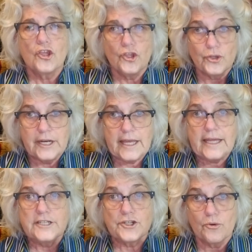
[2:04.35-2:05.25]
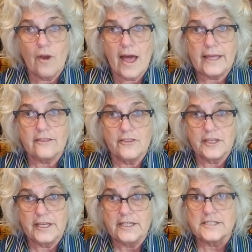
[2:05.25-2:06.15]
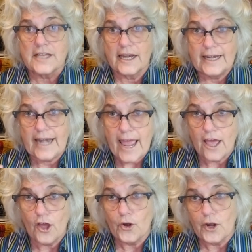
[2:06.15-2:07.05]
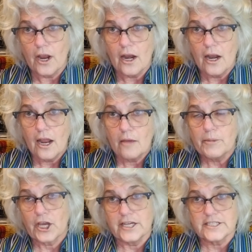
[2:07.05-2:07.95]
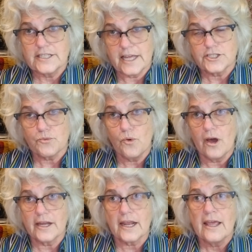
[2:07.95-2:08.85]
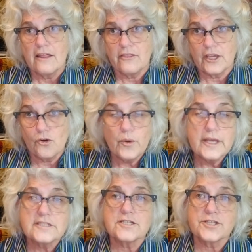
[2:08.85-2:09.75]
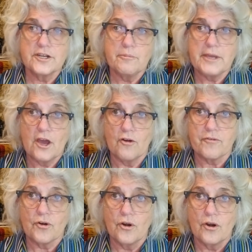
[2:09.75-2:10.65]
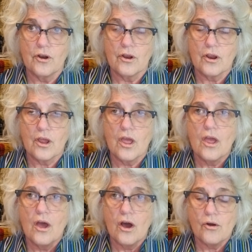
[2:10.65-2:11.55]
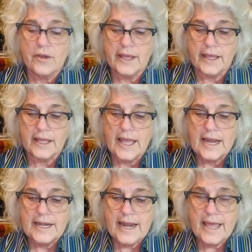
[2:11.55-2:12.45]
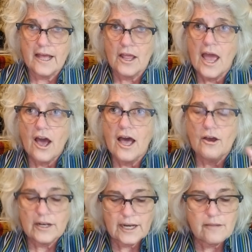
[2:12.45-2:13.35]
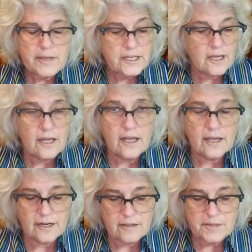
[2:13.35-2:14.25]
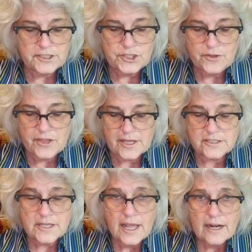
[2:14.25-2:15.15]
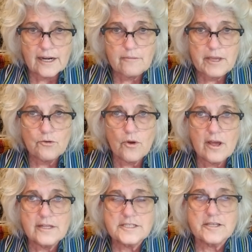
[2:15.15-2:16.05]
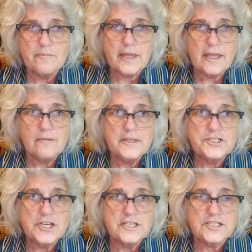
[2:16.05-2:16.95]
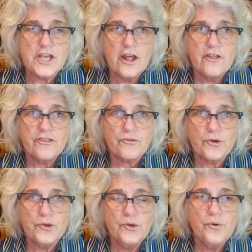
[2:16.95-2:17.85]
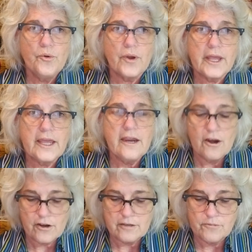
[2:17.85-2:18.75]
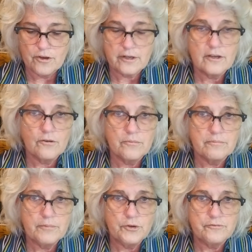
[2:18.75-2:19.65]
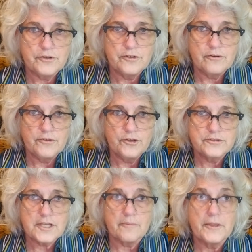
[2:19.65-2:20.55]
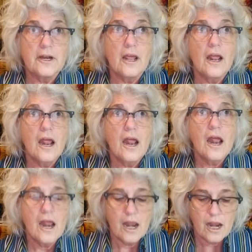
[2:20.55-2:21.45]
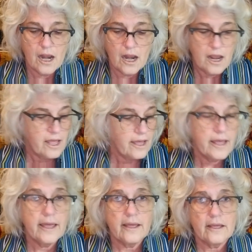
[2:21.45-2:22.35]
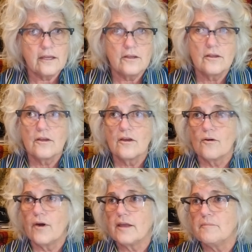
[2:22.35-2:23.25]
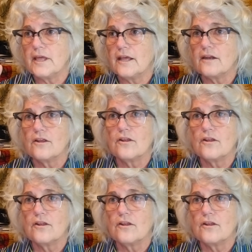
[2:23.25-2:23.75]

You'll need to write these down because that's what the quiz is going to be over. Okay. Now, let me do this. Let me run some images through here. Come on, go move, do something. Hey, wait a minute.